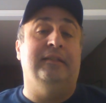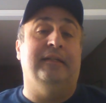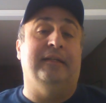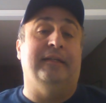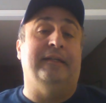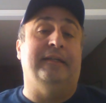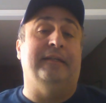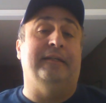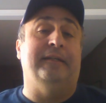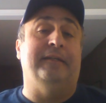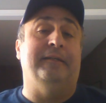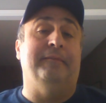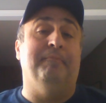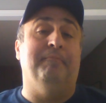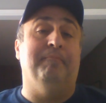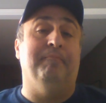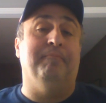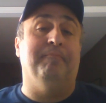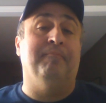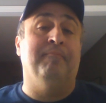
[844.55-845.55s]

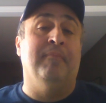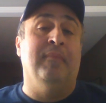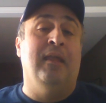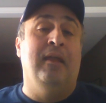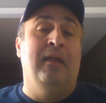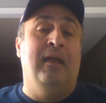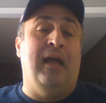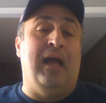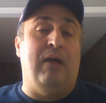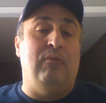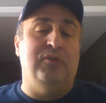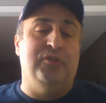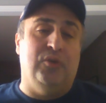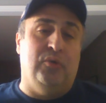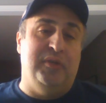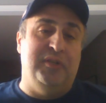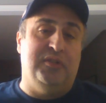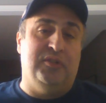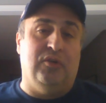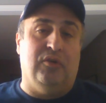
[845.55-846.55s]
Um, I was
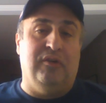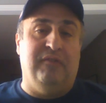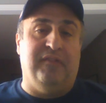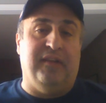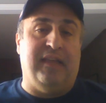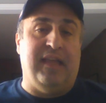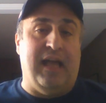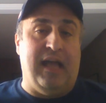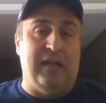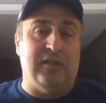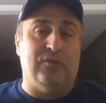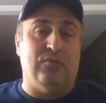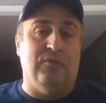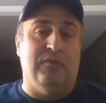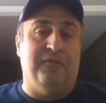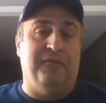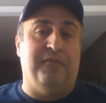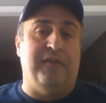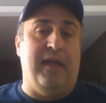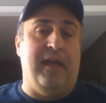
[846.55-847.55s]
always sort of a
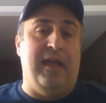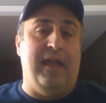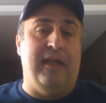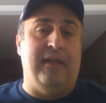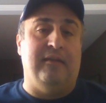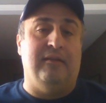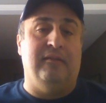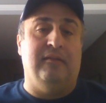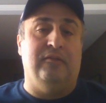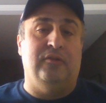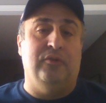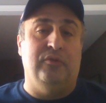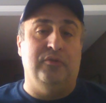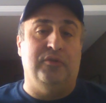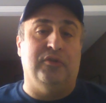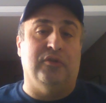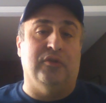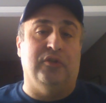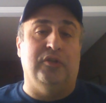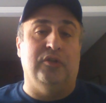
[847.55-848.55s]
casual fan.
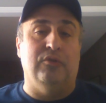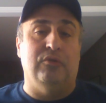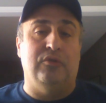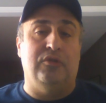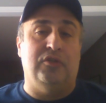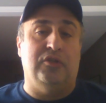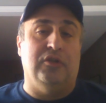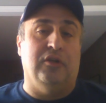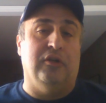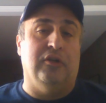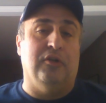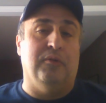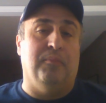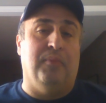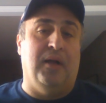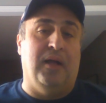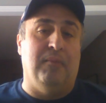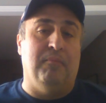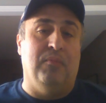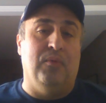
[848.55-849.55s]
Husker Du, Sugar,
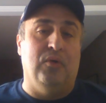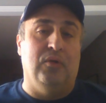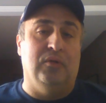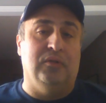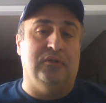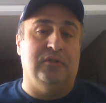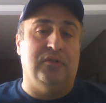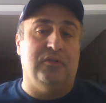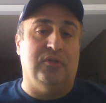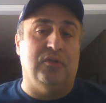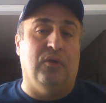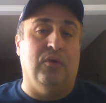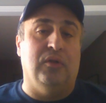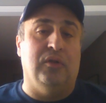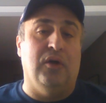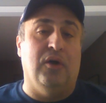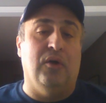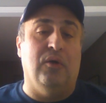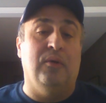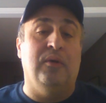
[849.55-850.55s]
Bob Mould,
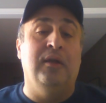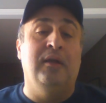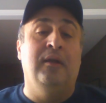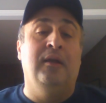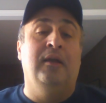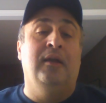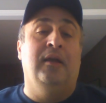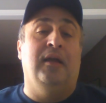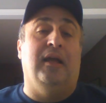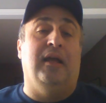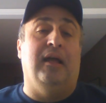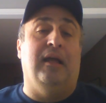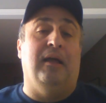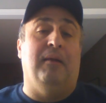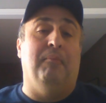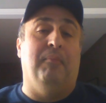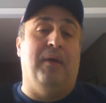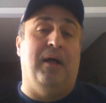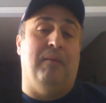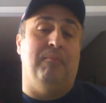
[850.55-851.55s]
Solo.
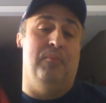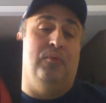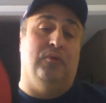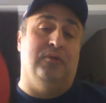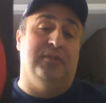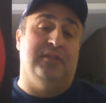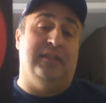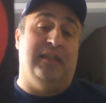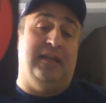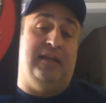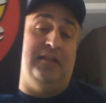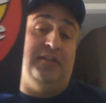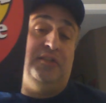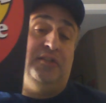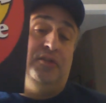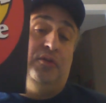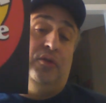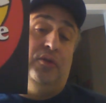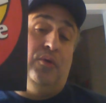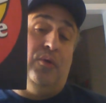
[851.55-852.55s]
Uh, Bob Mould's
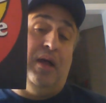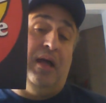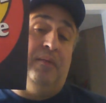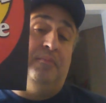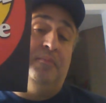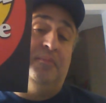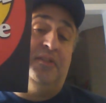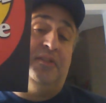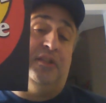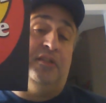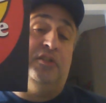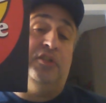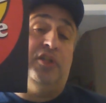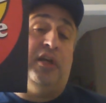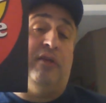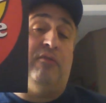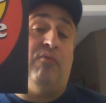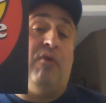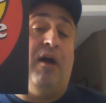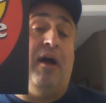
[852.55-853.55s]
latest solo album,
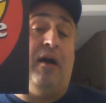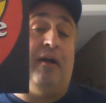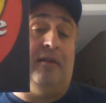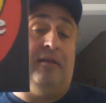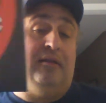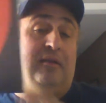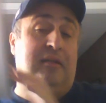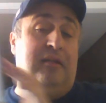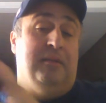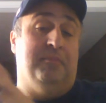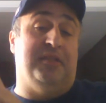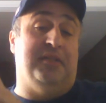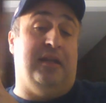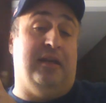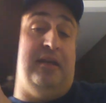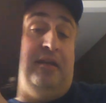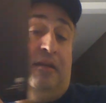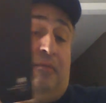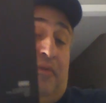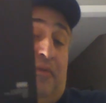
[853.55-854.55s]
Sunshine Rock, comes
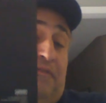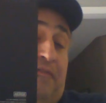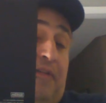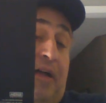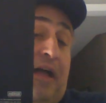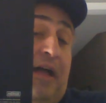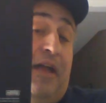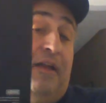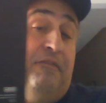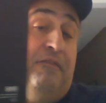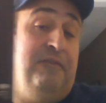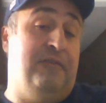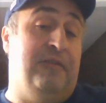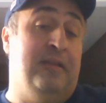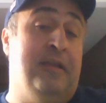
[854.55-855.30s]
in at number five.